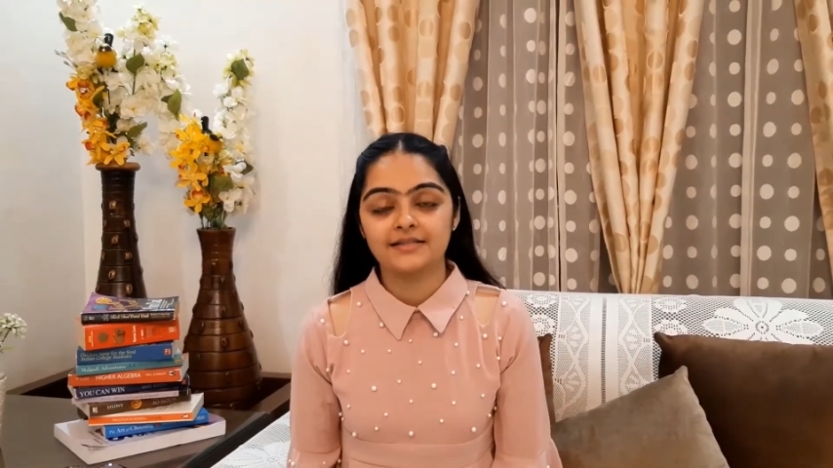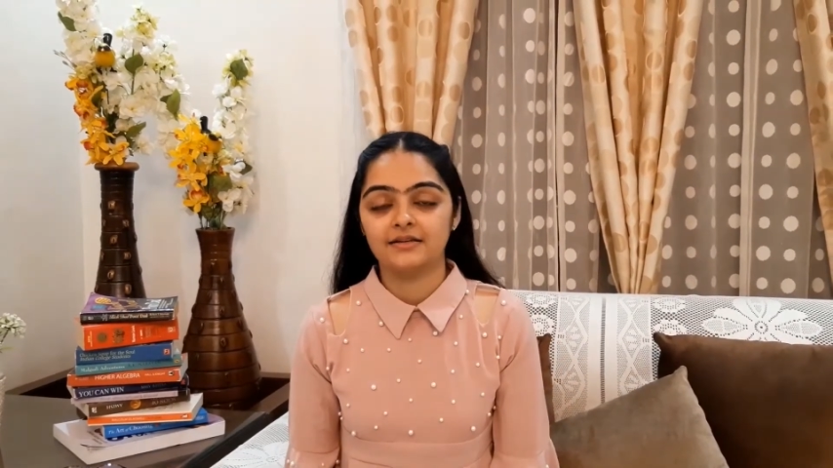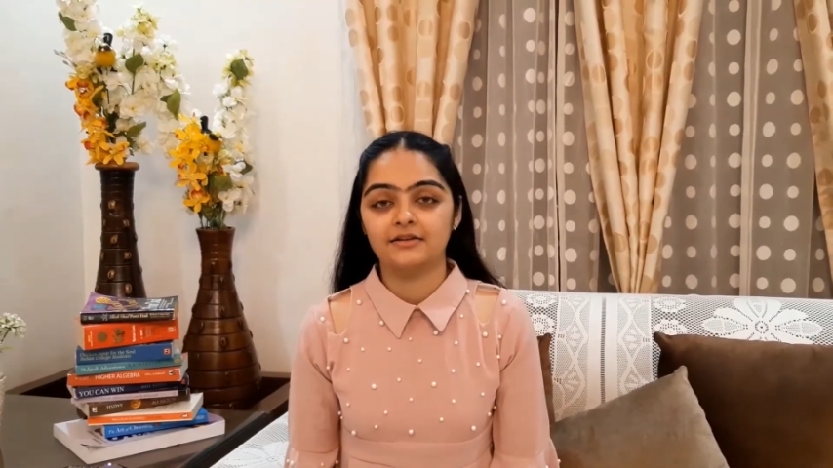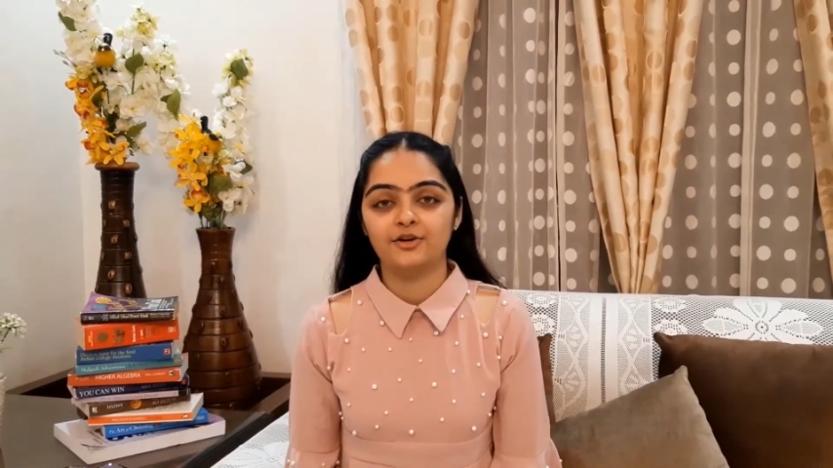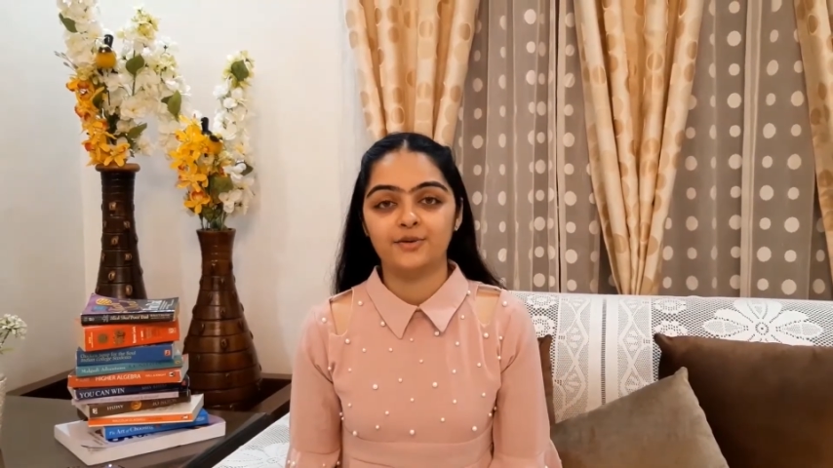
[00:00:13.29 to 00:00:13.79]

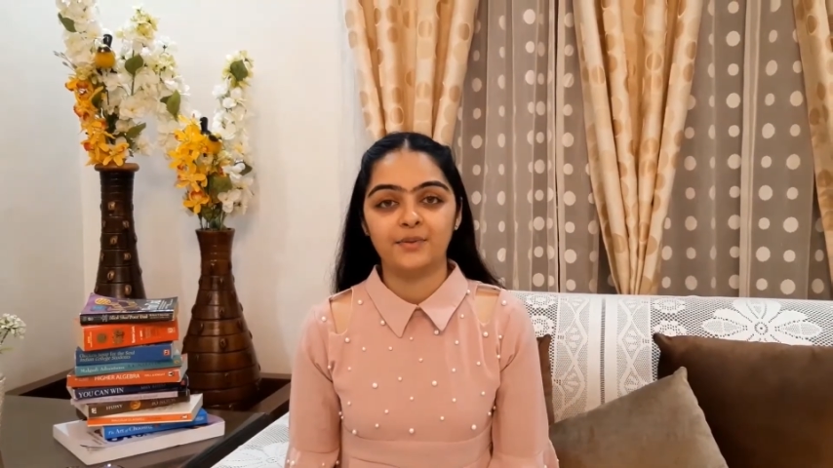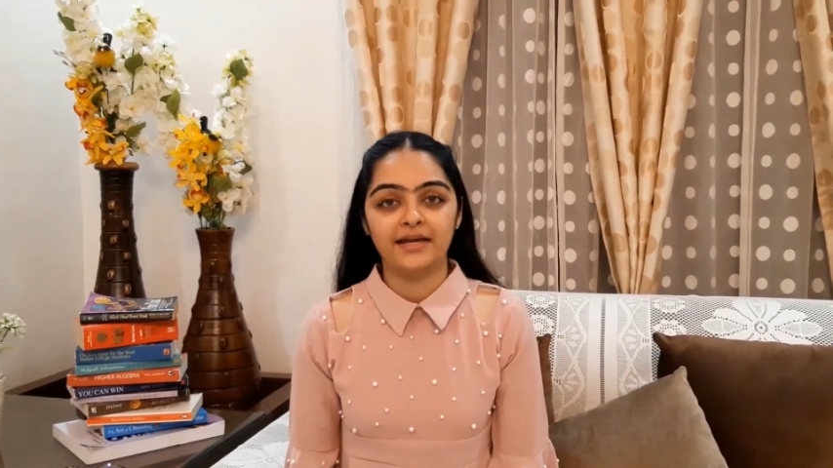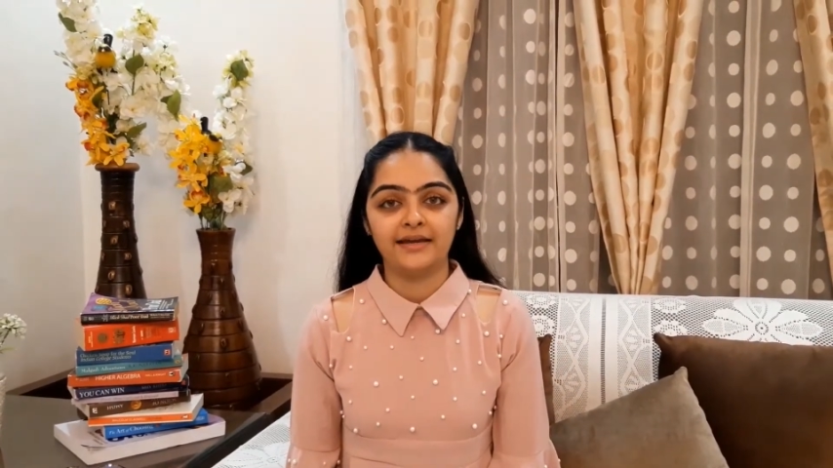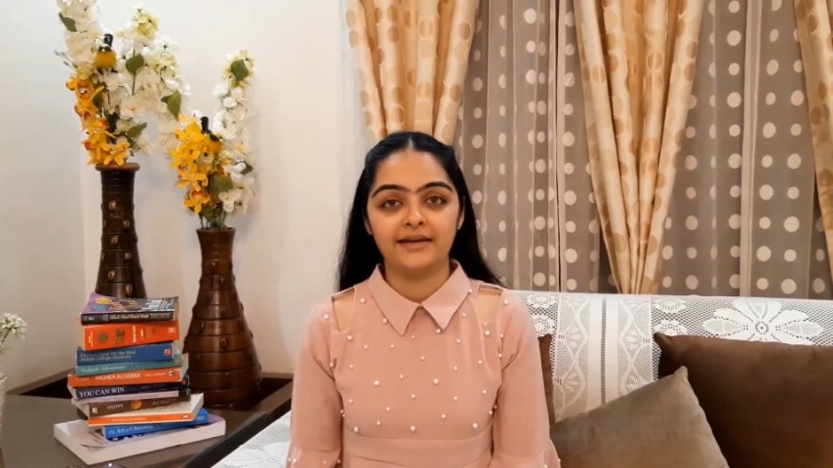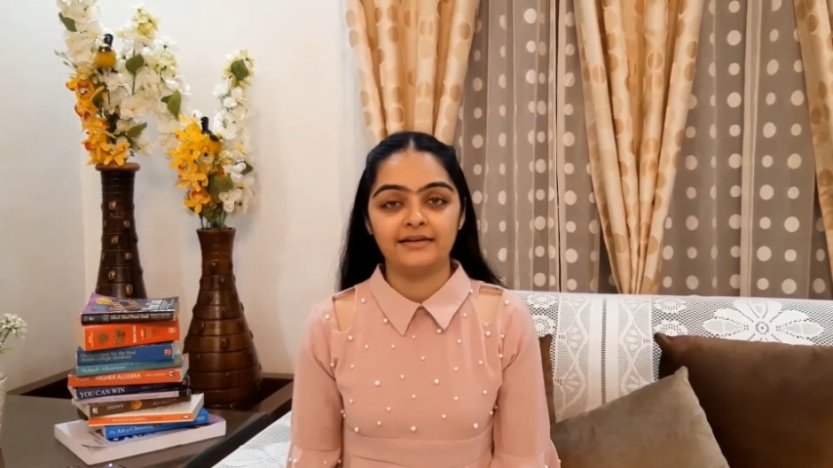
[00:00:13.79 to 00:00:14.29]
uh, on
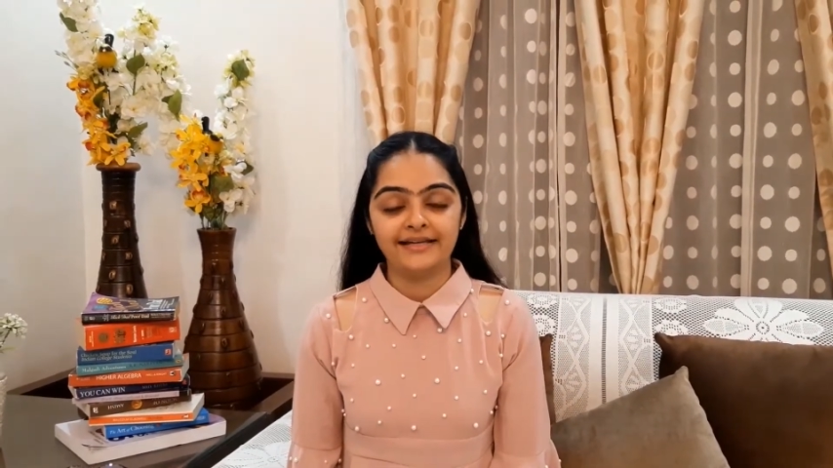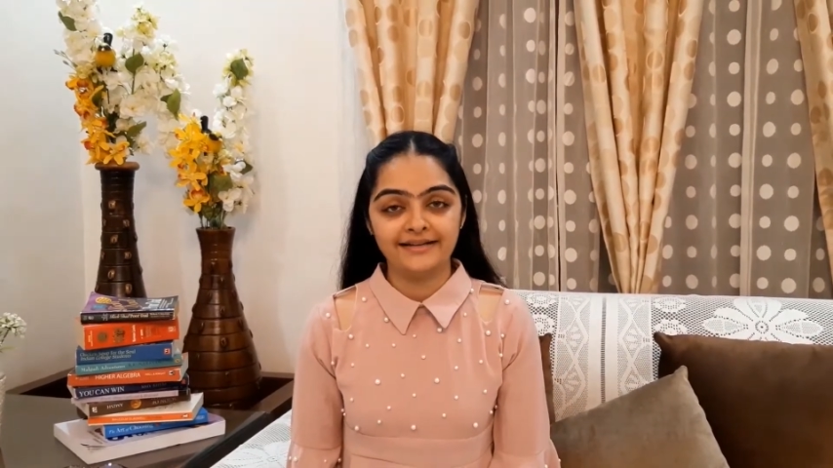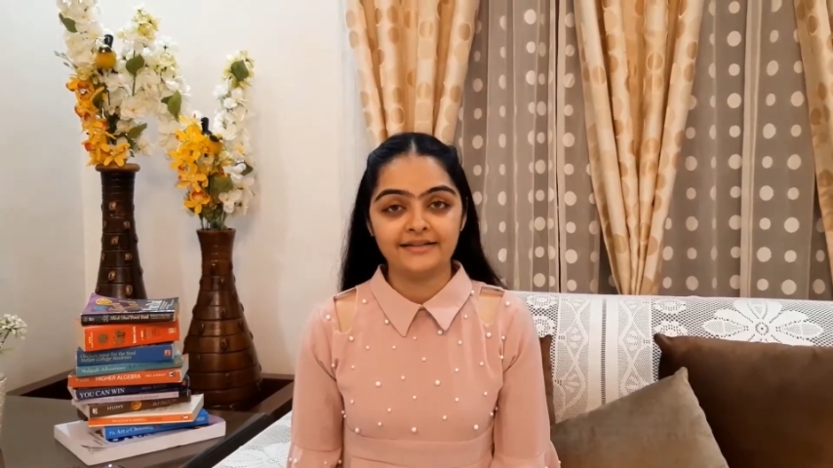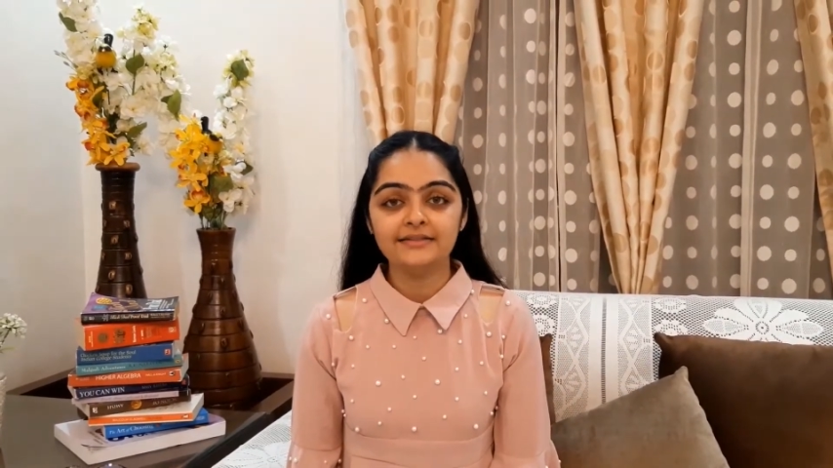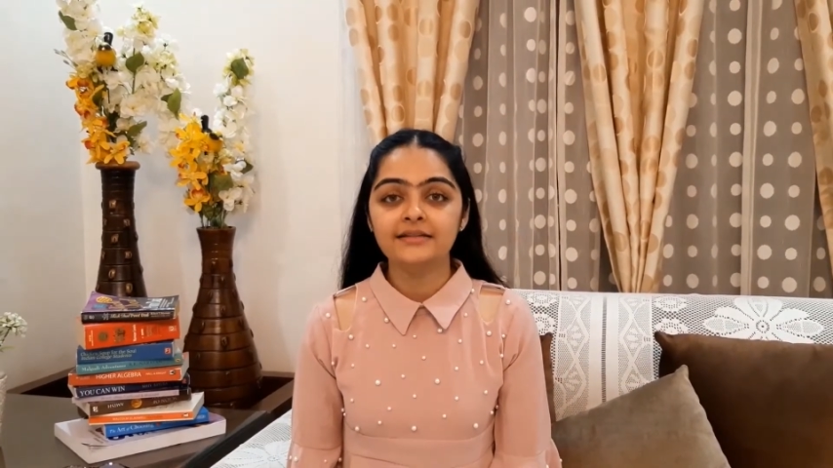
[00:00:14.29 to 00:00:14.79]
my
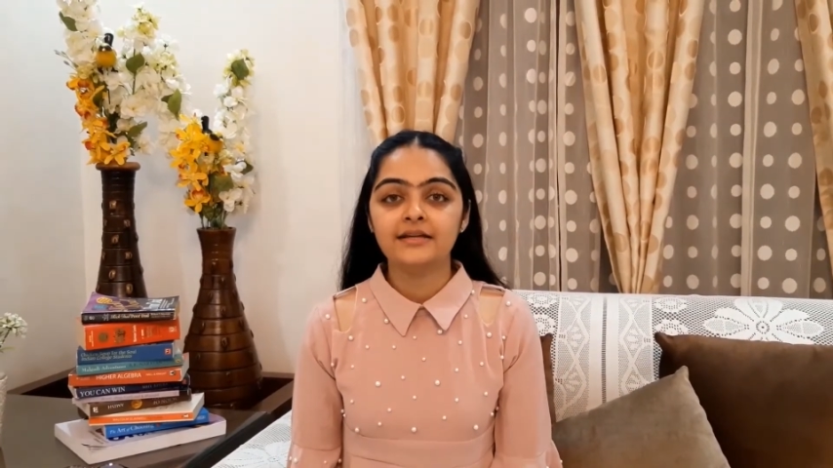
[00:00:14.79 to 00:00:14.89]
LinkedIn